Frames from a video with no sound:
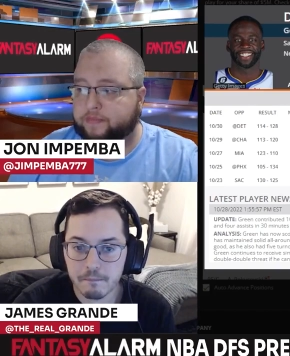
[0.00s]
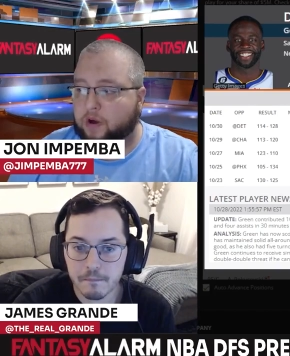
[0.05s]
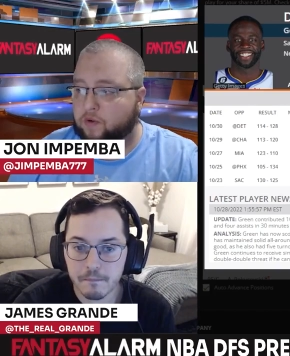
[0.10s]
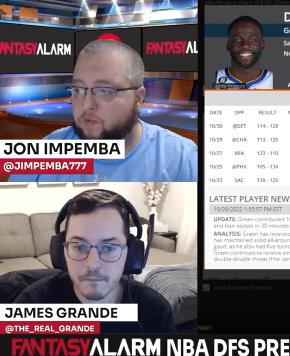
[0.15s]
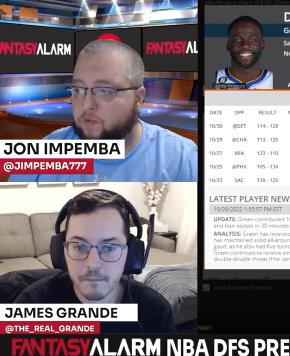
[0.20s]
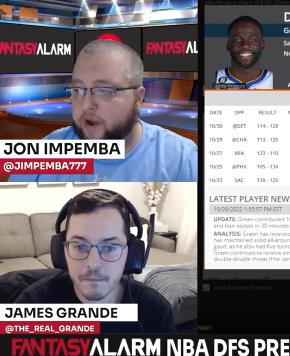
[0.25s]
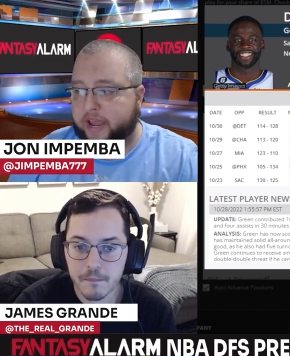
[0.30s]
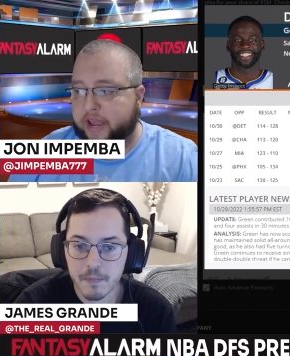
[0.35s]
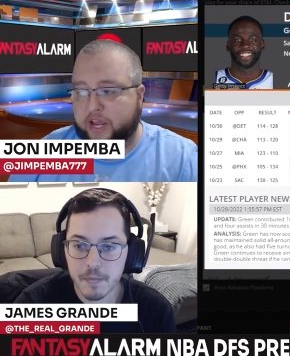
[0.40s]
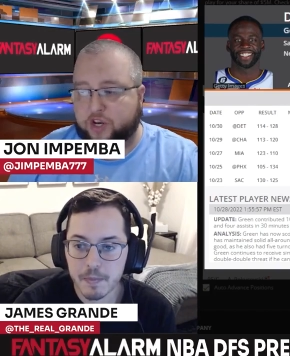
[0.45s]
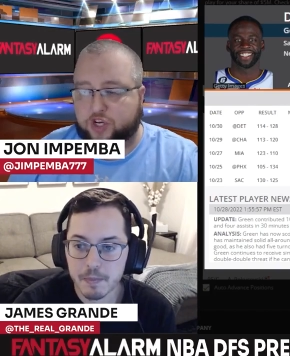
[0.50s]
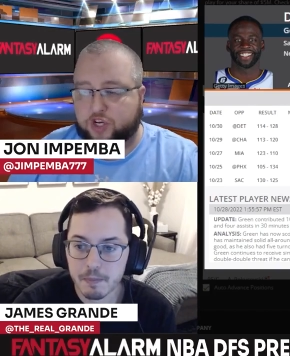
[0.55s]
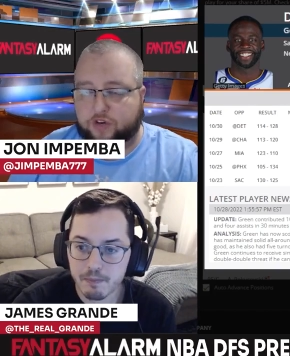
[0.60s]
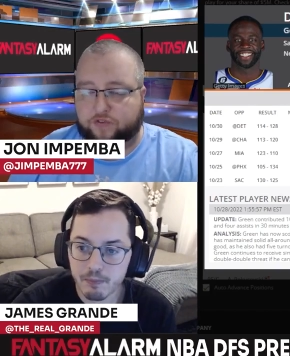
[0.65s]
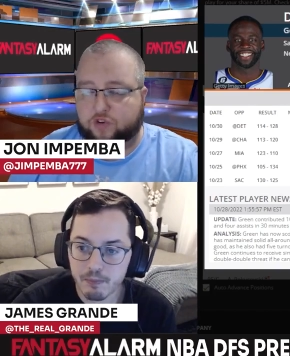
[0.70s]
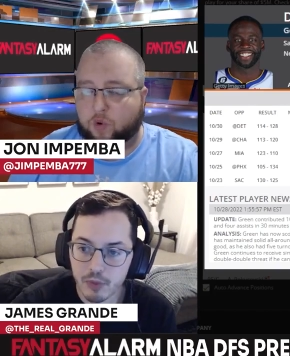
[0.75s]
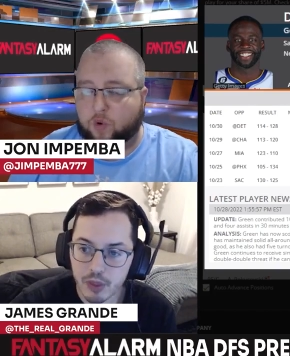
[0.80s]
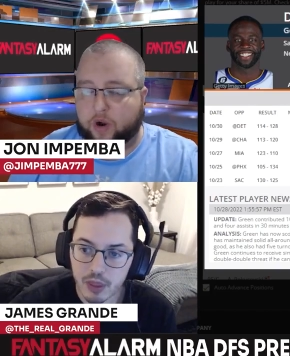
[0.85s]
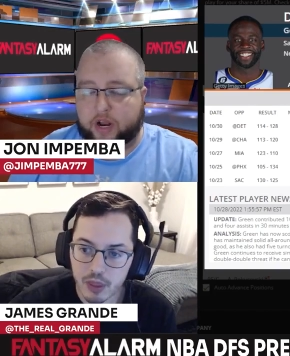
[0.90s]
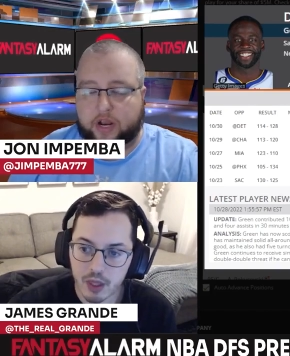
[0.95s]
Speaker 1: range of
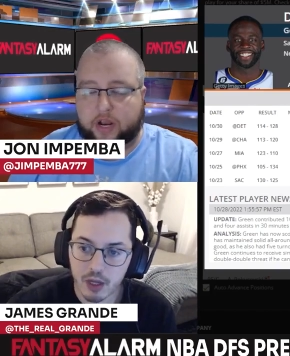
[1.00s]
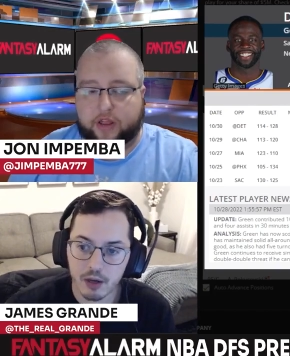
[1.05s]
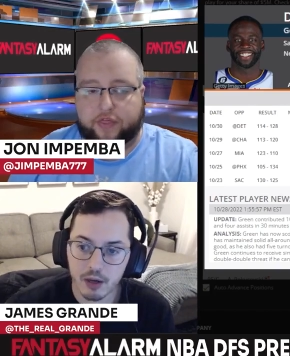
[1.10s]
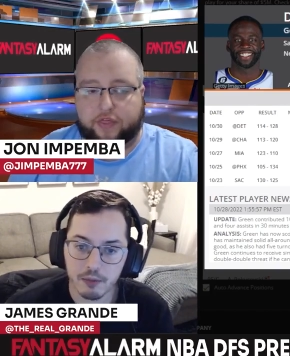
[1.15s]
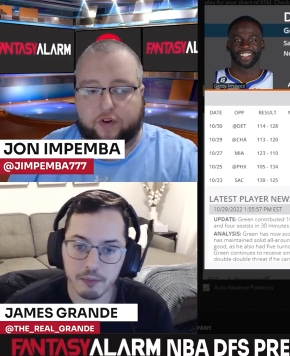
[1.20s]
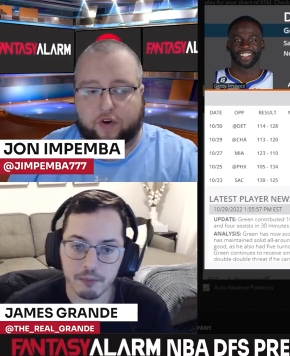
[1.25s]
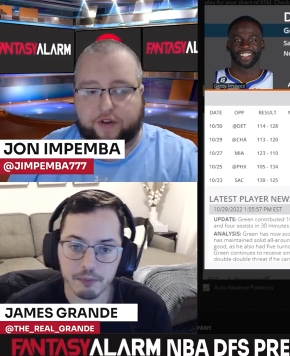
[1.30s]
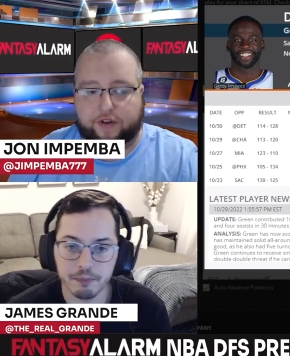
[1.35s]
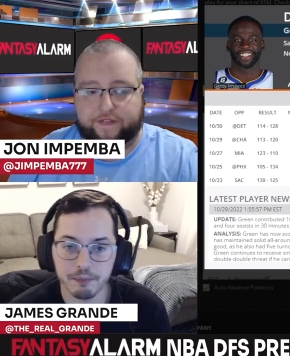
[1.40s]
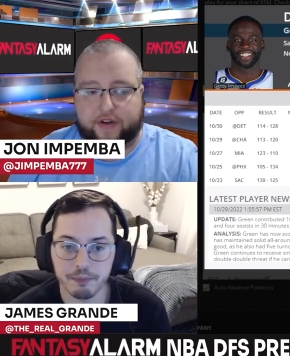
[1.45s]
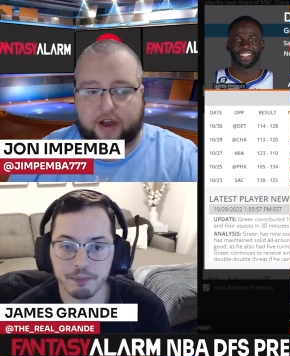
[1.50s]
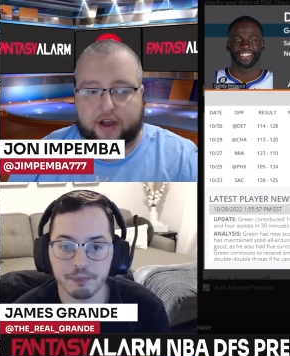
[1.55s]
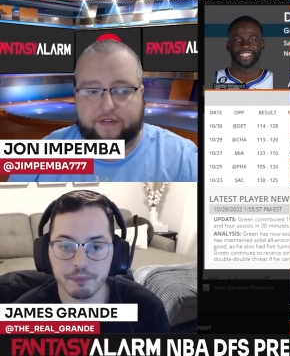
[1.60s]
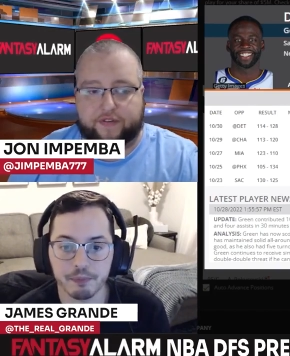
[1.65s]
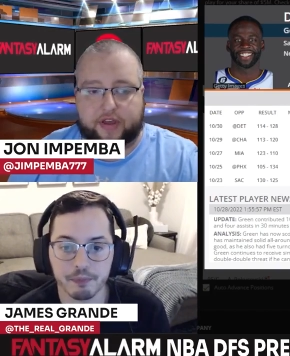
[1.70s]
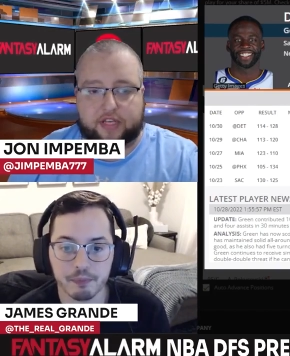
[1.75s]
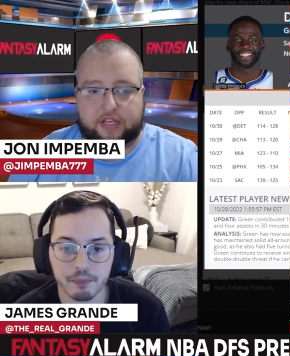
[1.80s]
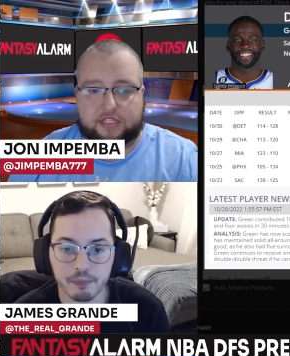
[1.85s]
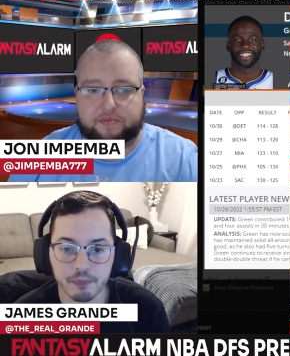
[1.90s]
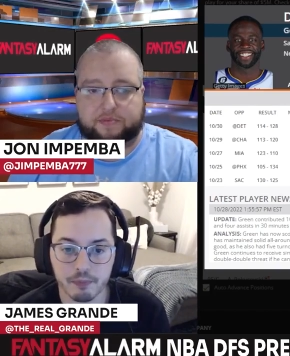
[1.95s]
20 to 35
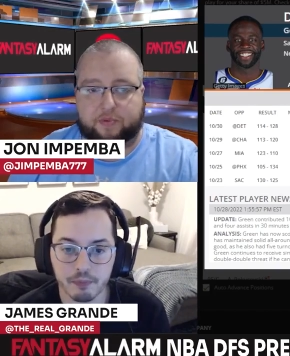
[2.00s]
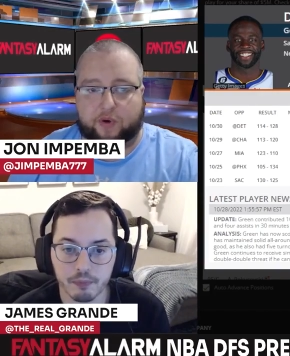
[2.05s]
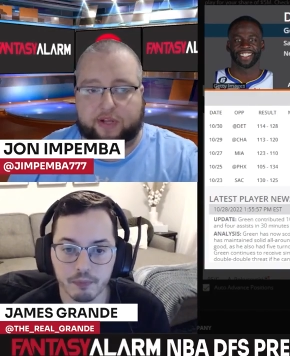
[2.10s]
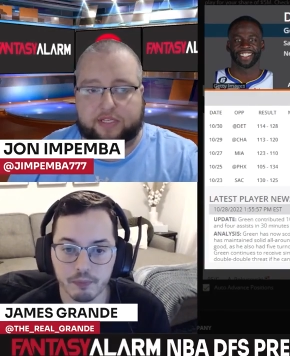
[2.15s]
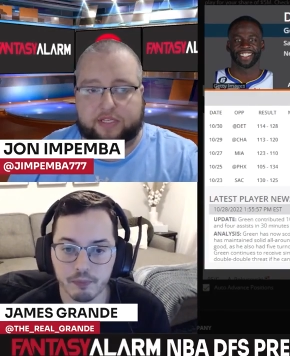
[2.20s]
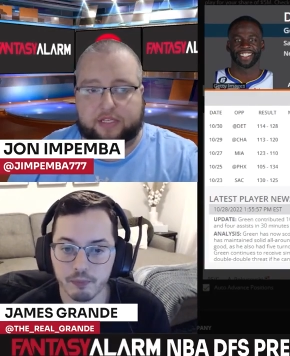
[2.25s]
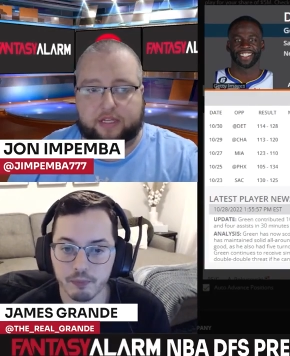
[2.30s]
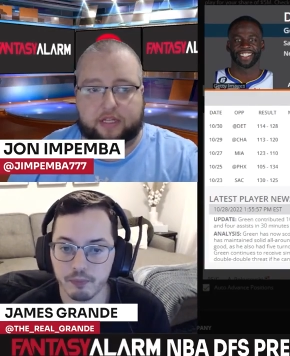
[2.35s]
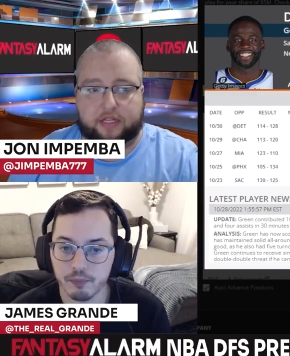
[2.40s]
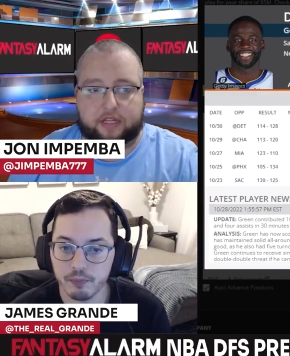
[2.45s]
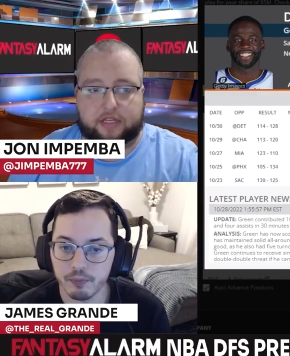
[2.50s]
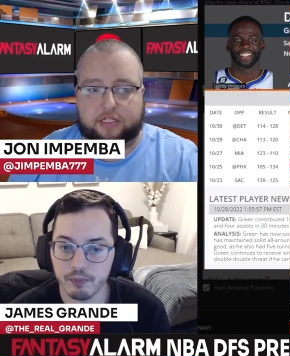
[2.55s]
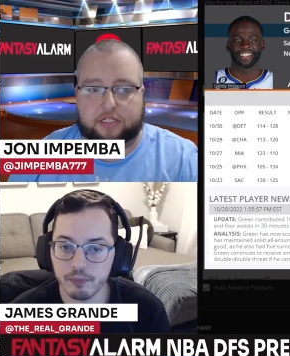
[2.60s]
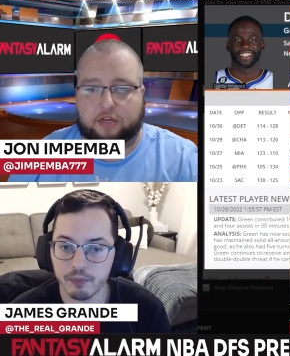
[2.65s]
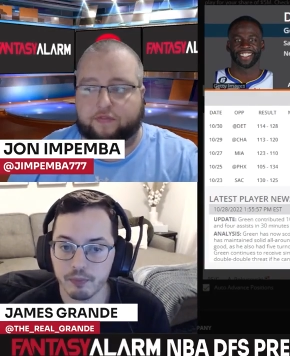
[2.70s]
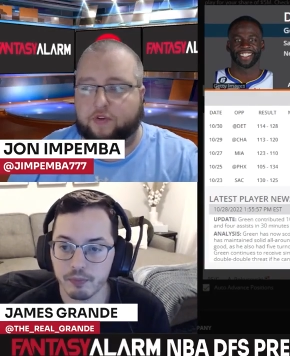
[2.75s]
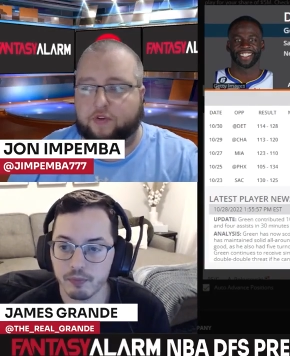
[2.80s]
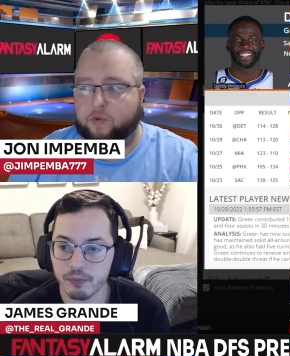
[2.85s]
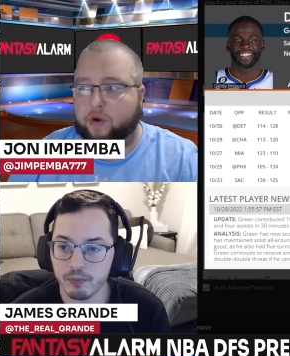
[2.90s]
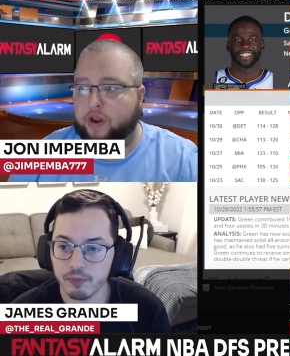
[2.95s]
fantasy points lately. So if
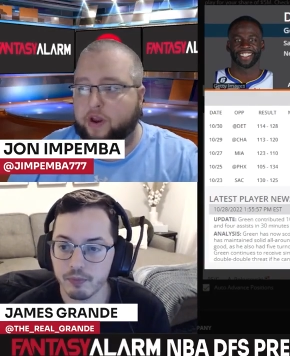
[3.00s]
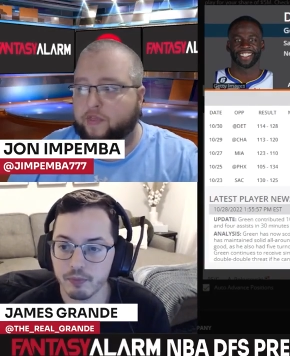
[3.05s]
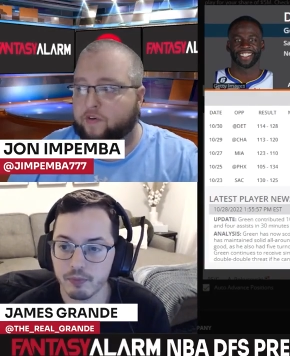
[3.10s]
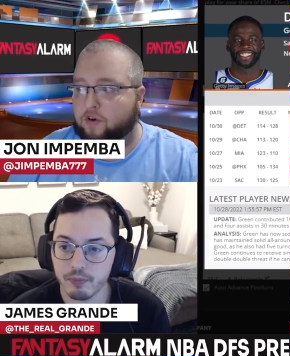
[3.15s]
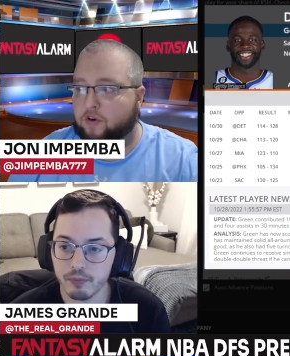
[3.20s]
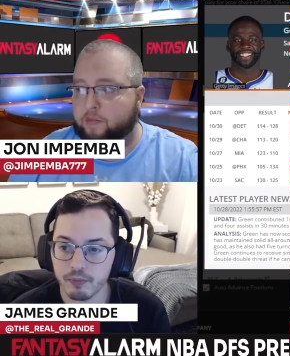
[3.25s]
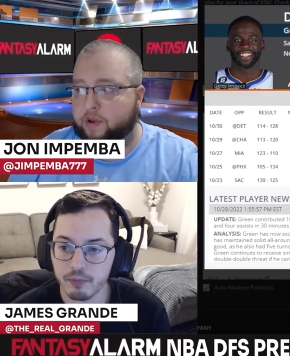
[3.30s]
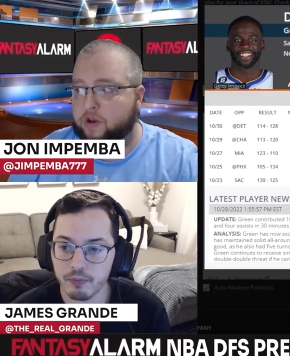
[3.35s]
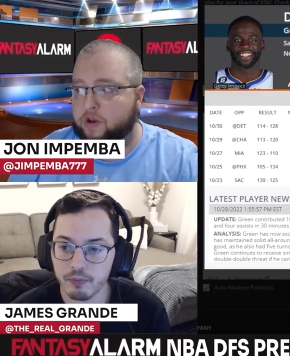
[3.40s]
you want to throw him in your